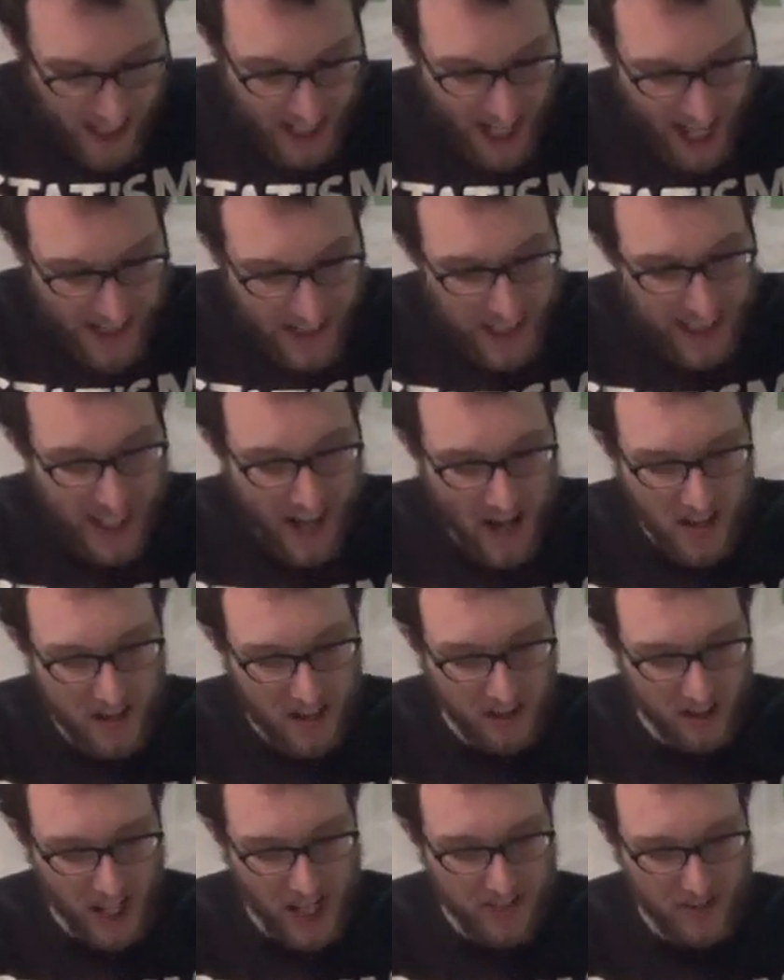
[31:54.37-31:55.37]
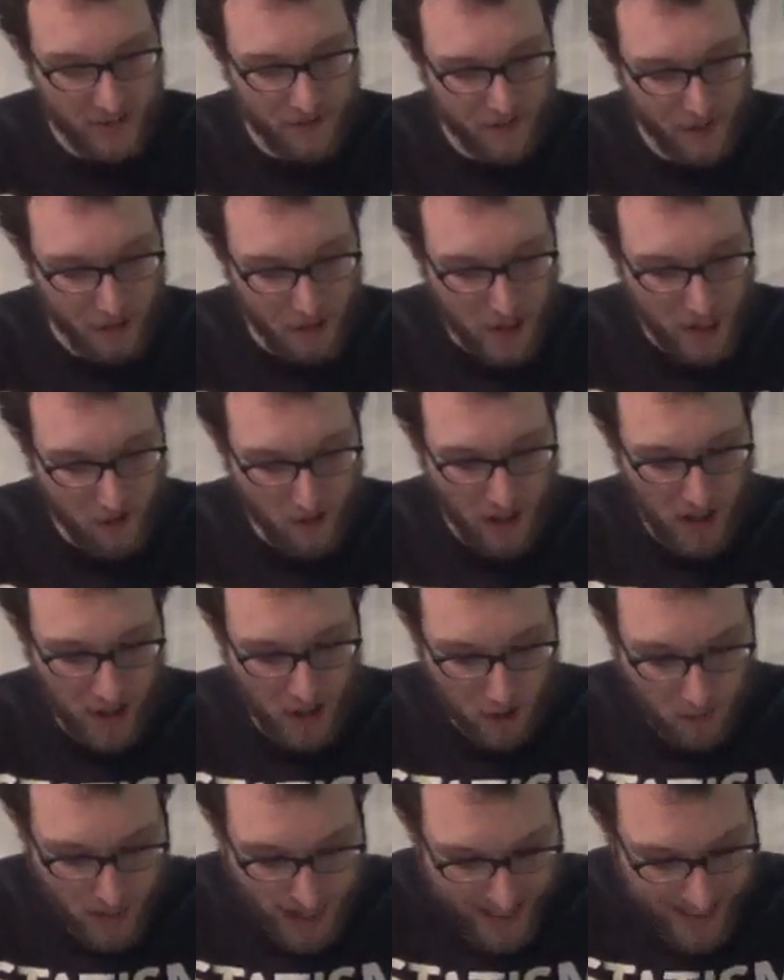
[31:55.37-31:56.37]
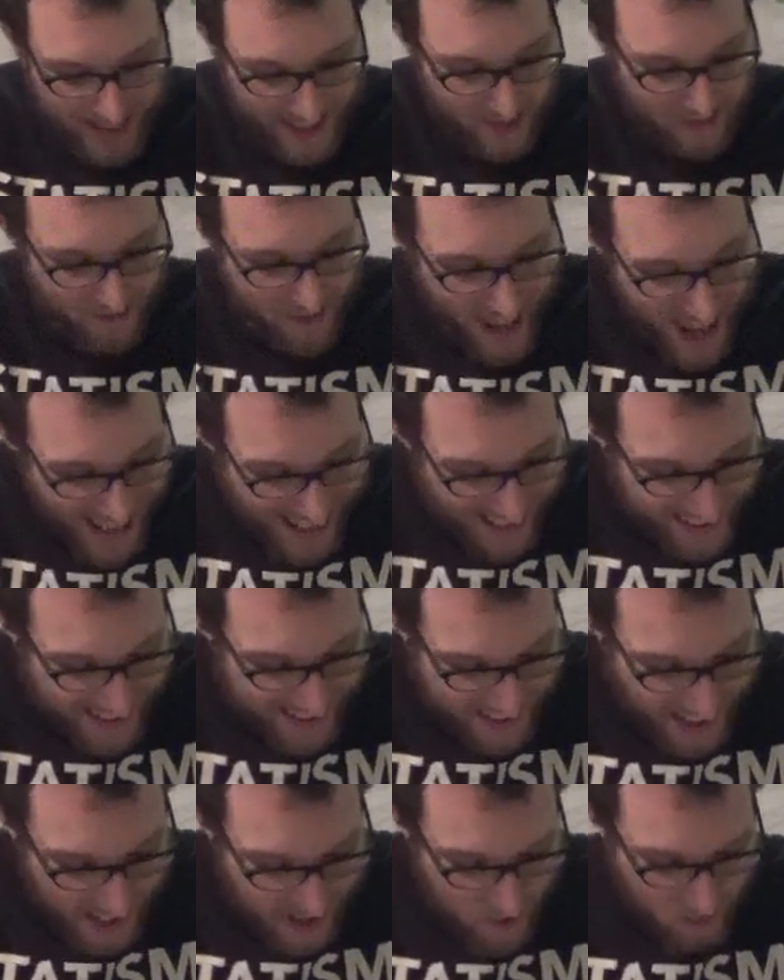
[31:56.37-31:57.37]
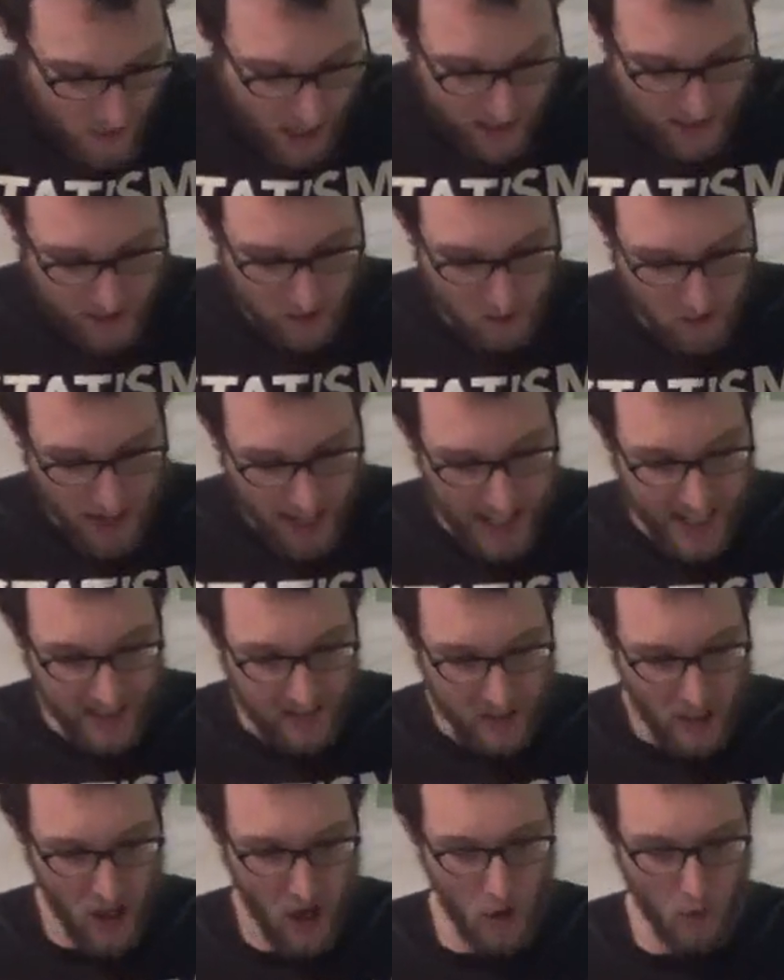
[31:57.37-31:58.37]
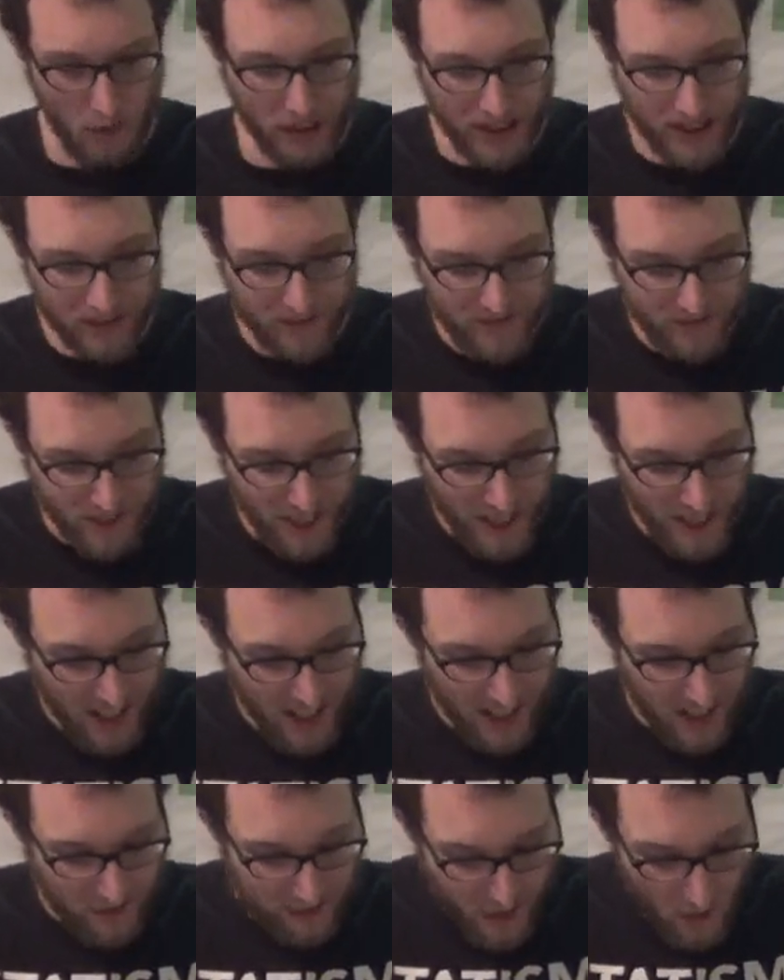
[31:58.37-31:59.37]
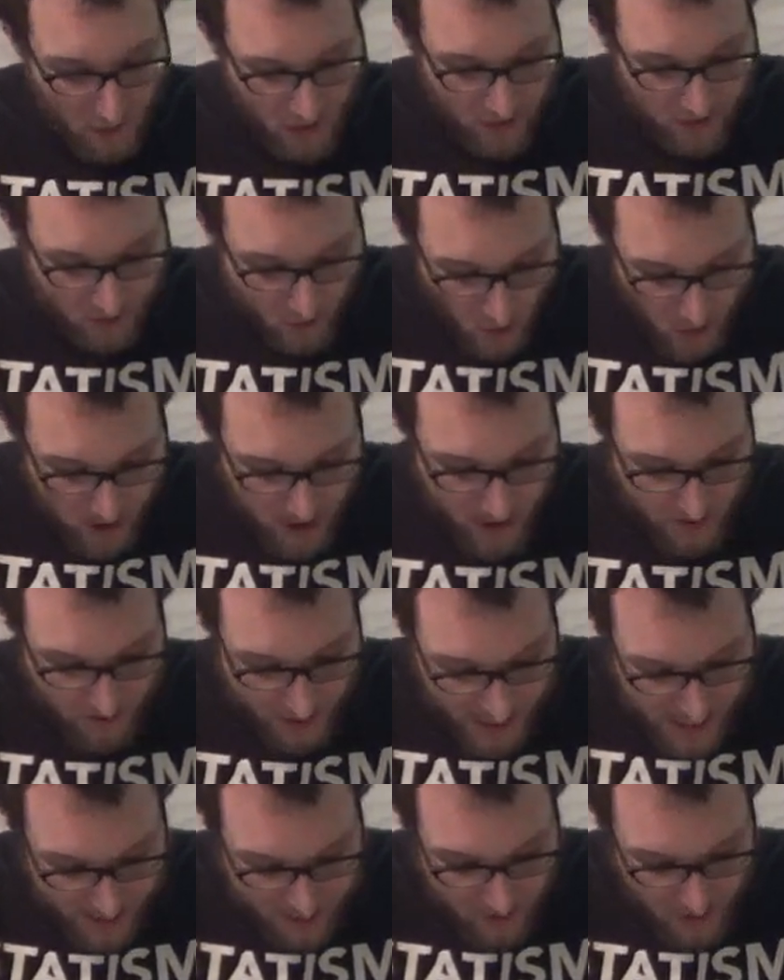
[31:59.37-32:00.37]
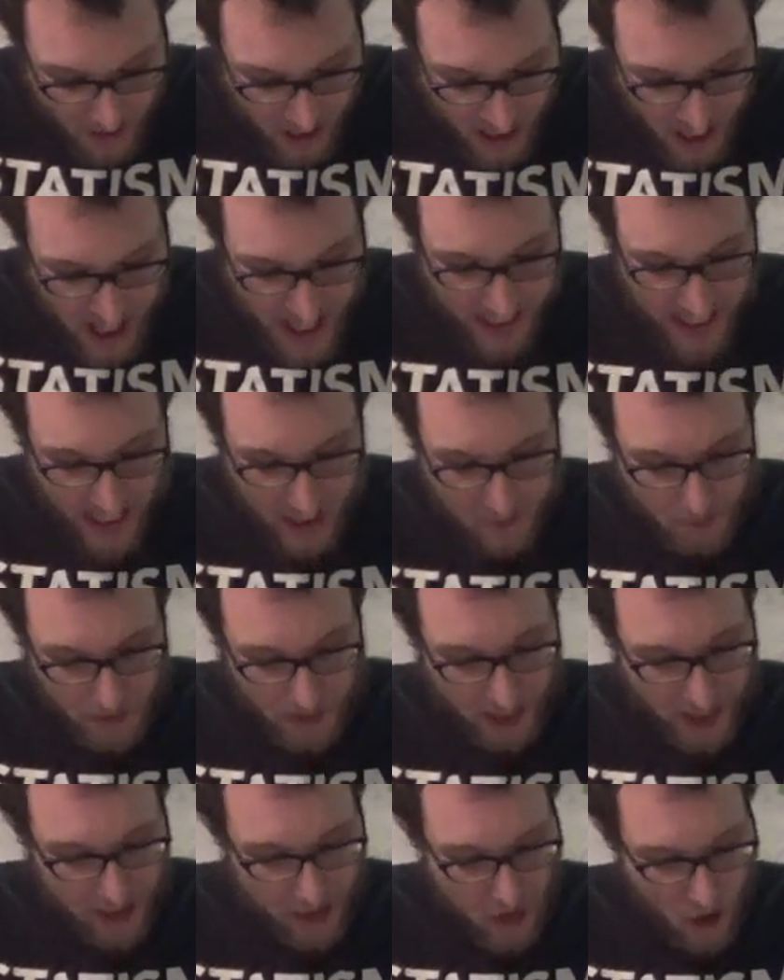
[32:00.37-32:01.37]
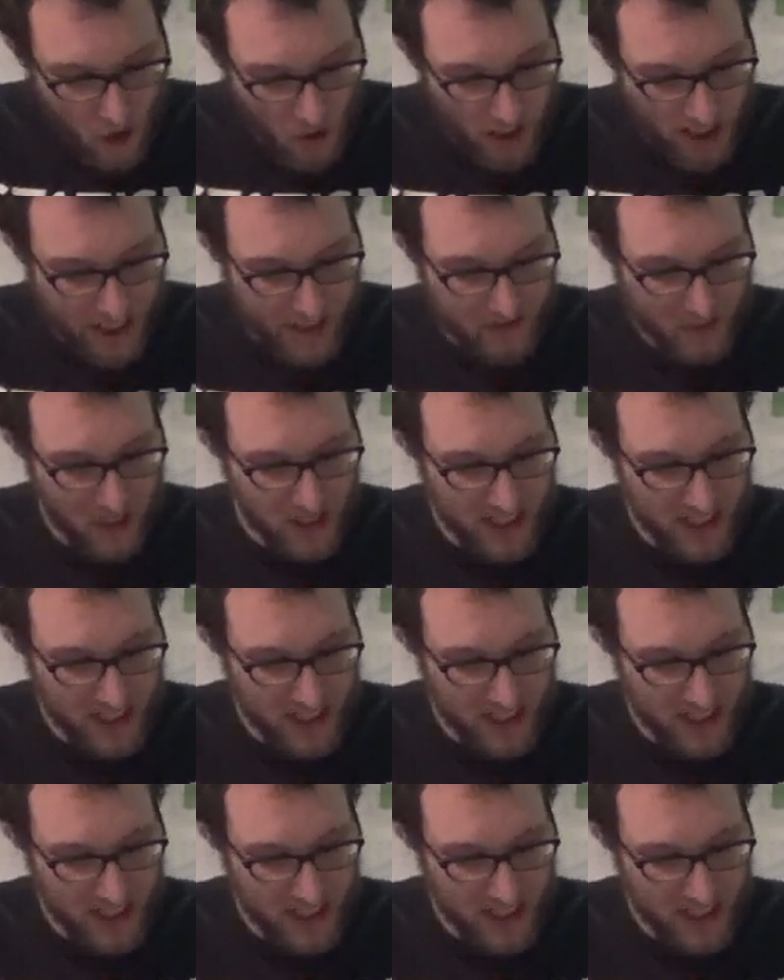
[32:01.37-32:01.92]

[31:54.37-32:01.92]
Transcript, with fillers: In the other lies a future where humanity finally takes back the reins with the, from the force of evil that's been controlling it for